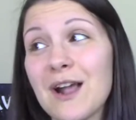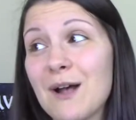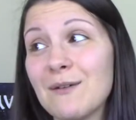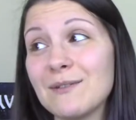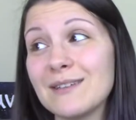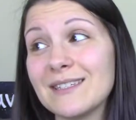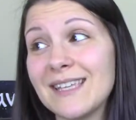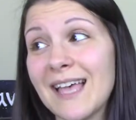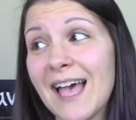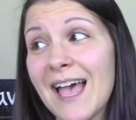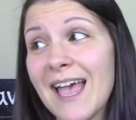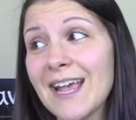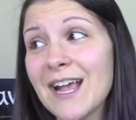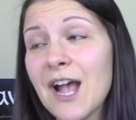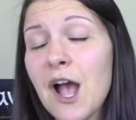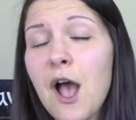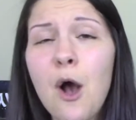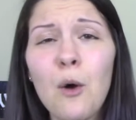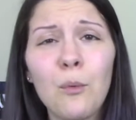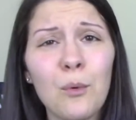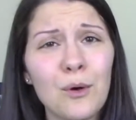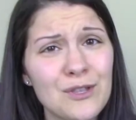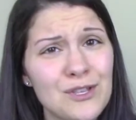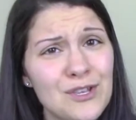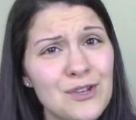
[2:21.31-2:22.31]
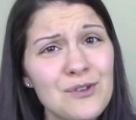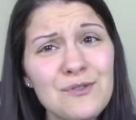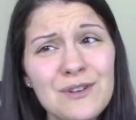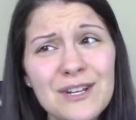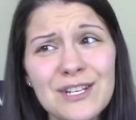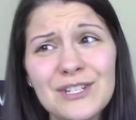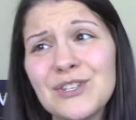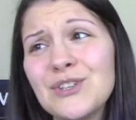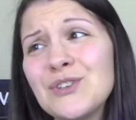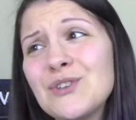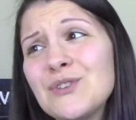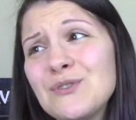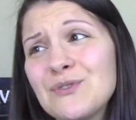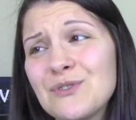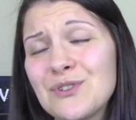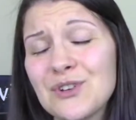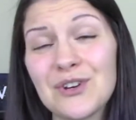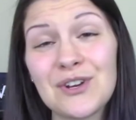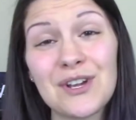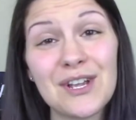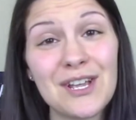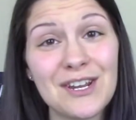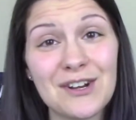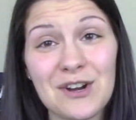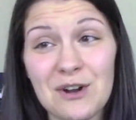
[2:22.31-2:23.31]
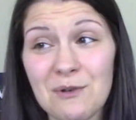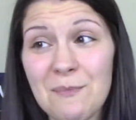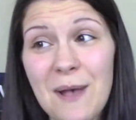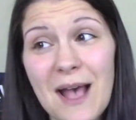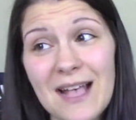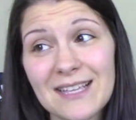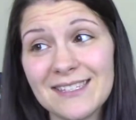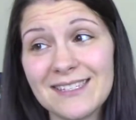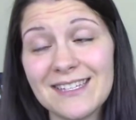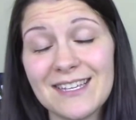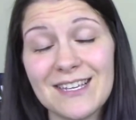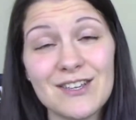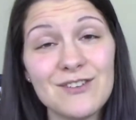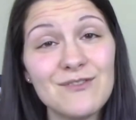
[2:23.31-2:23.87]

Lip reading: I was like, well, you need to use your inner bestie.